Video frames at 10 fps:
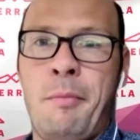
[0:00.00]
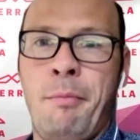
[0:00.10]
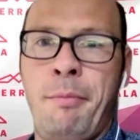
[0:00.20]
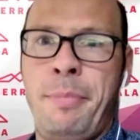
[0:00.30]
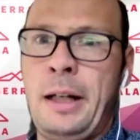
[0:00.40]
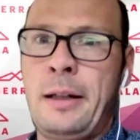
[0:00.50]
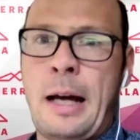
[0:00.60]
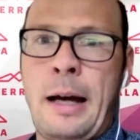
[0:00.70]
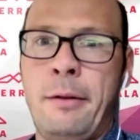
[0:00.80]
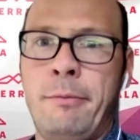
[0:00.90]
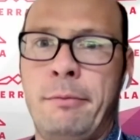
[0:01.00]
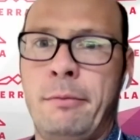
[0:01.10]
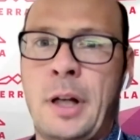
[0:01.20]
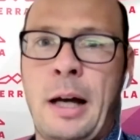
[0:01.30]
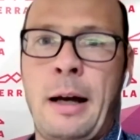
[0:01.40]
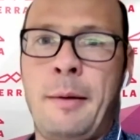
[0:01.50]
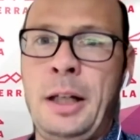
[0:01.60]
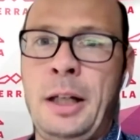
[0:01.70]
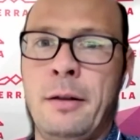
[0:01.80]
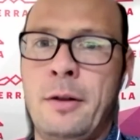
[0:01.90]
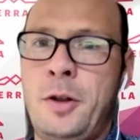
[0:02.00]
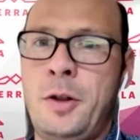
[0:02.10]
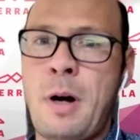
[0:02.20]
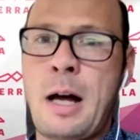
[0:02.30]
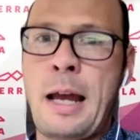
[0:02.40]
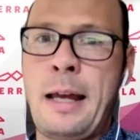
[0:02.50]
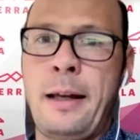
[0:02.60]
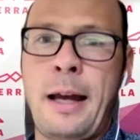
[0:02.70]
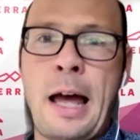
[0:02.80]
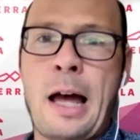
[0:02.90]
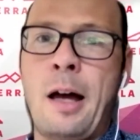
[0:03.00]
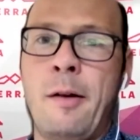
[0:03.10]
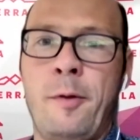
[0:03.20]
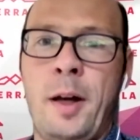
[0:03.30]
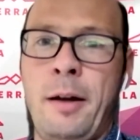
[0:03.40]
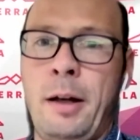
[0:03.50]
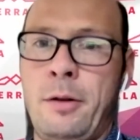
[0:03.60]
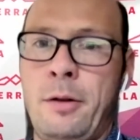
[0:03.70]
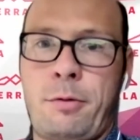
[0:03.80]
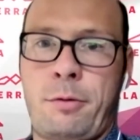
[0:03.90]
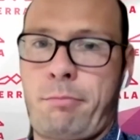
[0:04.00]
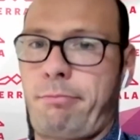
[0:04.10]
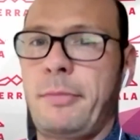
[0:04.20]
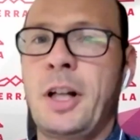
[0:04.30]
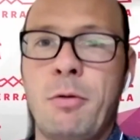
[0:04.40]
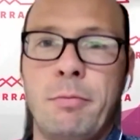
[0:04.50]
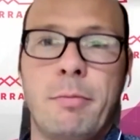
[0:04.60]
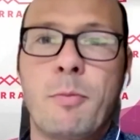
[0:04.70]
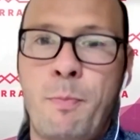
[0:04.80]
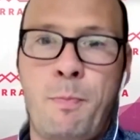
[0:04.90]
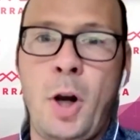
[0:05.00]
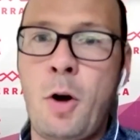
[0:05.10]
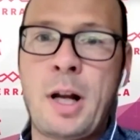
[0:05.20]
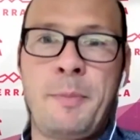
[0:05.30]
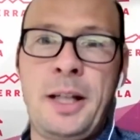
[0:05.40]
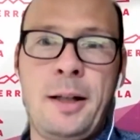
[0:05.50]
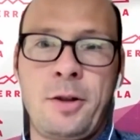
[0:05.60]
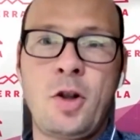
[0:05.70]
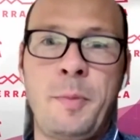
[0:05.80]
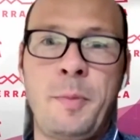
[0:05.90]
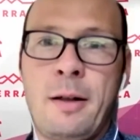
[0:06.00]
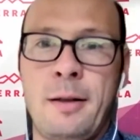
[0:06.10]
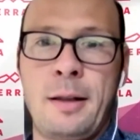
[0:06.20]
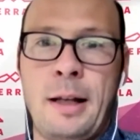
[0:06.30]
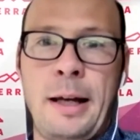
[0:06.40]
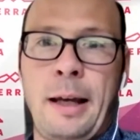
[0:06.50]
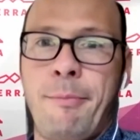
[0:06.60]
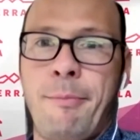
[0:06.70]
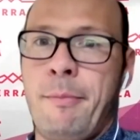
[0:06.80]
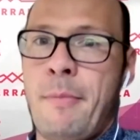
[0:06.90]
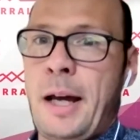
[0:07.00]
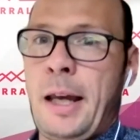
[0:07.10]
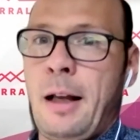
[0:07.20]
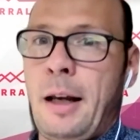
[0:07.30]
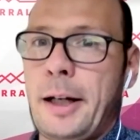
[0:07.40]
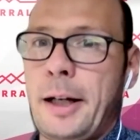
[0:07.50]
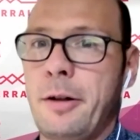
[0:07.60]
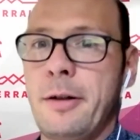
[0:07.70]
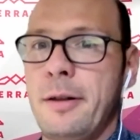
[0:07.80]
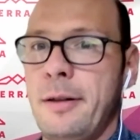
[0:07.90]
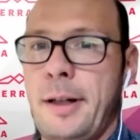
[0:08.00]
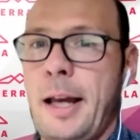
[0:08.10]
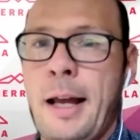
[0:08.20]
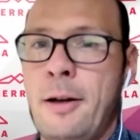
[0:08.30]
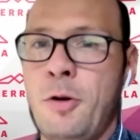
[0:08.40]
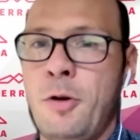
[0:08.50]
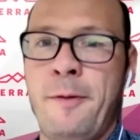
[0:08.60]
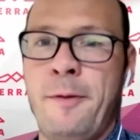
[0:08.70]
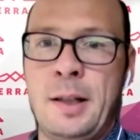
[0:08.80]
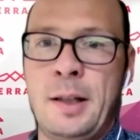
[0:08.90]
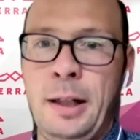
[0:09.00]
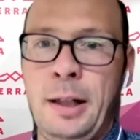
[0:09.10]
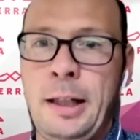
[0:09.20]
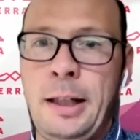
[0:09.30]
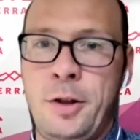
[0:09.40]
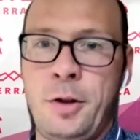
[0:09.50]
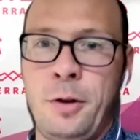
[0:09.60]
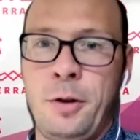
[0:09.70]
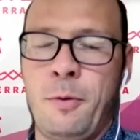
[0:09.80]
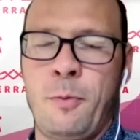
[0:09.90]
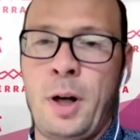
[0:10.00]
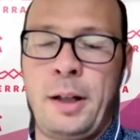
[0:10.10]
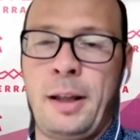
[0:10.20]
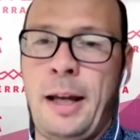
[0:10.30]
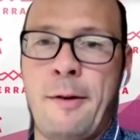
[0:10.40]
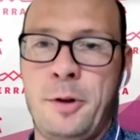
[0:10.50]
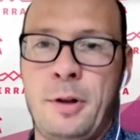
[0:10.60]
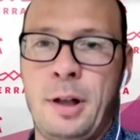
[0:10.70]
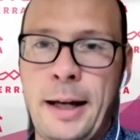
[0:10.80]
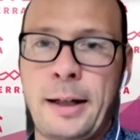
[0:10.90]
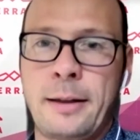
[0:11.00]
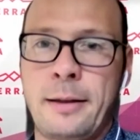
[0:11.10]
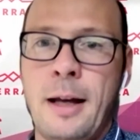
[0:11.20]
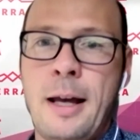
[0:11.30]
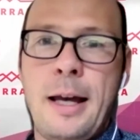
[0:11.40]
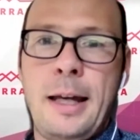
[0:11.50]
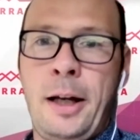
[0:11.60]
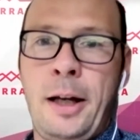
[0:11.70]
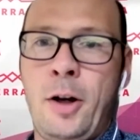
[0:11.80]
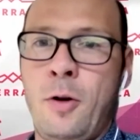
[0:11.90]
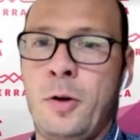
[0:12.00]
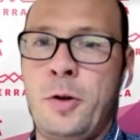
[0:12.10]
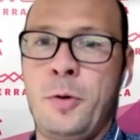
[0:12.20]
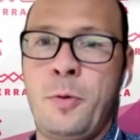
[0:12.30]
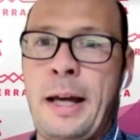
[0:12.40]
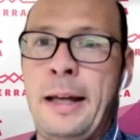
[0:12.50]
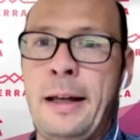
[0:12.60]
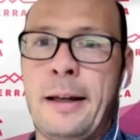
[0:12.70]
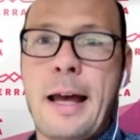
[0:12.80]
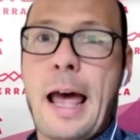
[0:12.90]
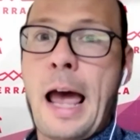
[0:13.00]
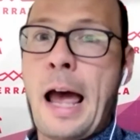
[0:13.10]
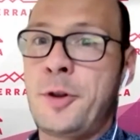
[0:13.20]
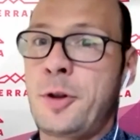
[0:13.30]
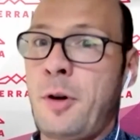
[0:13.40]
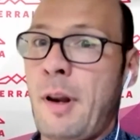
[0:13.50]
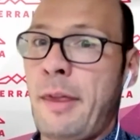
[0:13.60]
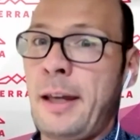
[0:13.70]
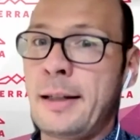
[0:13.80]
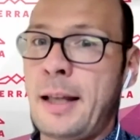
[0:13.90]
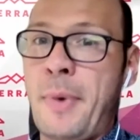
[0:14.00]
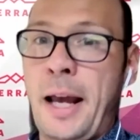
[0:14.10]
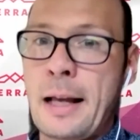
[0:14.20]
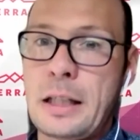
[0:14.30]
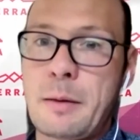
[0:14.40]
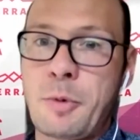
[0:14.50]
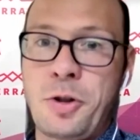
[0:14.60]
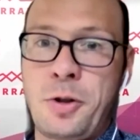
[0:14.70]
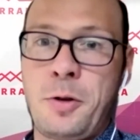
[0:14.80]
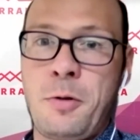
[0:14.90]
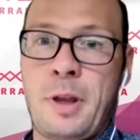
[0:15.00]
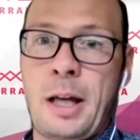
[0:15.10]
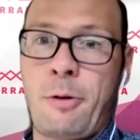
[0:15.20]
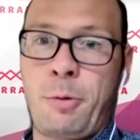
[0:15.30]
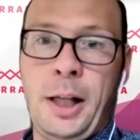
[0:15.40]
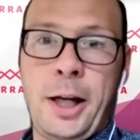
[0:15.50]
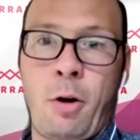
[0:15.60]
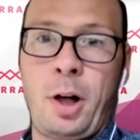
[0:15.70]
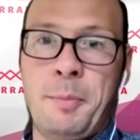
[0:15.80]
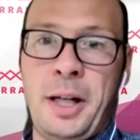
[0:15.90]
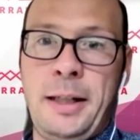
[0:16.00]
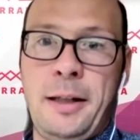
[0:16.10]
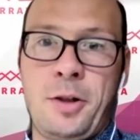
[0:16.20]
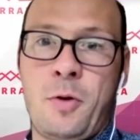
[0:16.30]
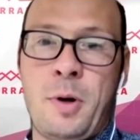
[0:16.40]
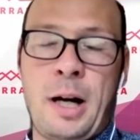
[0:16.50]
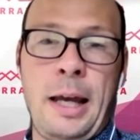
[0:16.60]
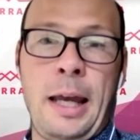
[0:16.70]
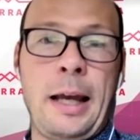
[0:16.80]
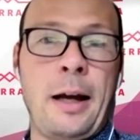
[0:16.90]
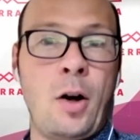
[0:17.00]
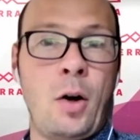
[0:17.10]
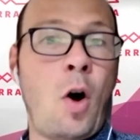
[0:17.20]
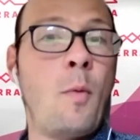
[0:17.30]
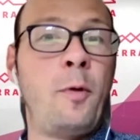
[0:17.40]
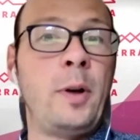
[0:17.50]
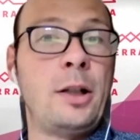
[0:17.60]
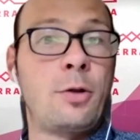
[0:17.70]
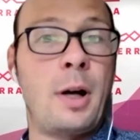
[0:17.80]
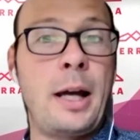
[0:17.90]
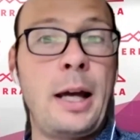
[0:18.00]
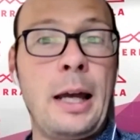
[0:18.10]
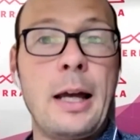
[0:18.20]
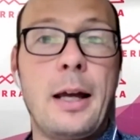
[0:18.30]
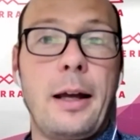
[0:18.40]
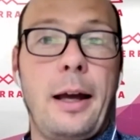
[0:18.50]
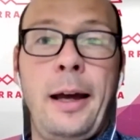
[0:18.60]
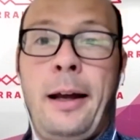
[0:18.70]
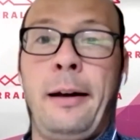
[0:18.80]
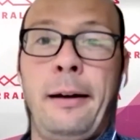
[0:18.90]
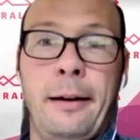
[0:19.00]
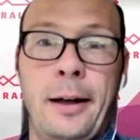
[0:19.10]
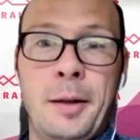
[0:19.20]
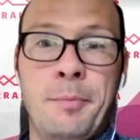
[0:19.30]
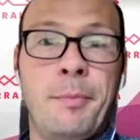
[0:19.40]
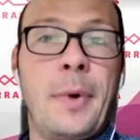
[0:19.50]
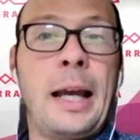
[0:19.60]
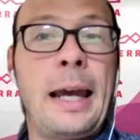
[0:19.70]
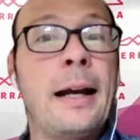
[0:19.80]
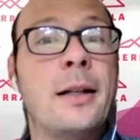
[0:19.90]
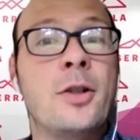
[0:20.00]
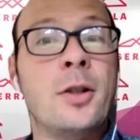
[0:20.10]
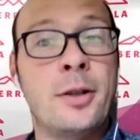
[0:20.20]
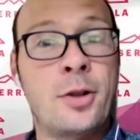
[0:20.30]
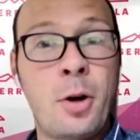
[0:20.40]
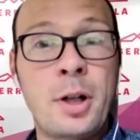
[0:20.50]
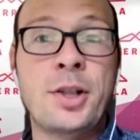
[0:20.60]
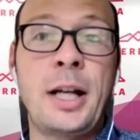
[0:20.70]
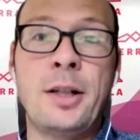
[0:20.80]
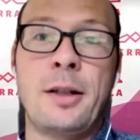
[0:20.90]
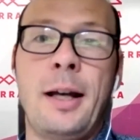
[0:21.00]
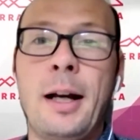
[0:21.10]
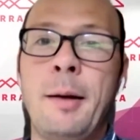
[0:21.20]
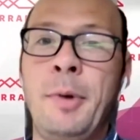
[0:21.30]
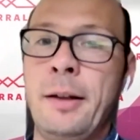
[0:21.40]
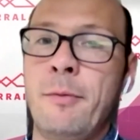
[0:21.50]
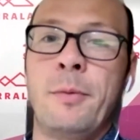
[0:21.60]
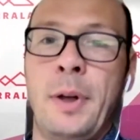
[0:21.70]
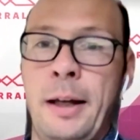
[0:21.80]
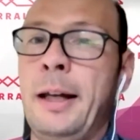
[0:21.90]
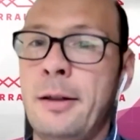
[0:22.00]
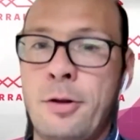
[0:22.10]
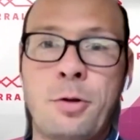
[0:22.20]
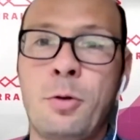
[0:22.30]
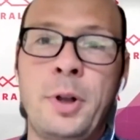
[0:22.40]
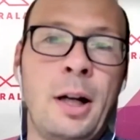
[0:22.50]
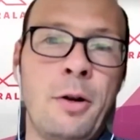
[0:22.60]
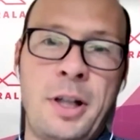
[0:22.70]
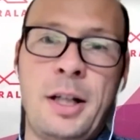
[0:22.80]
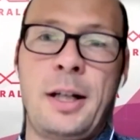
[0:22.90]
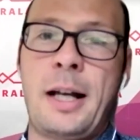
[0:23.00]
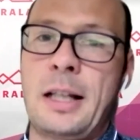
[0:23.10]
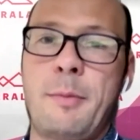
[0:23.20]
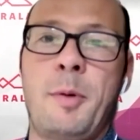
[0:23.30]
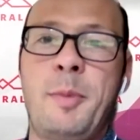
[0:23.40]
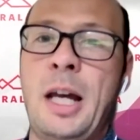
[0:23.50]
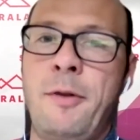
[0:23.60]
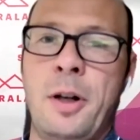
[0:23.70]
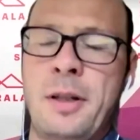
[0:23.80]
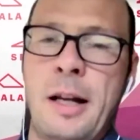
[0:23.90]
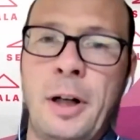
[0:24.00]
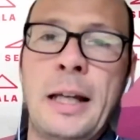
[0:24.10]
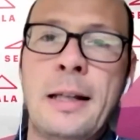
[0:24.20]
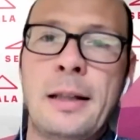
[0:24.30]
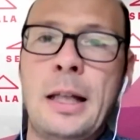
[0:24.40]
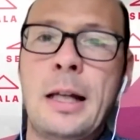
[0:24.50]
but I mean, do I have a, you know, blown up DSO because like my collectors don't have visibility into what they have to collect? You know, do I have certain things that my customers do that are really hurting my DSO, and I can hopefully try and get a certain change in that? I mean, it is true, you know, changing customer behavior is never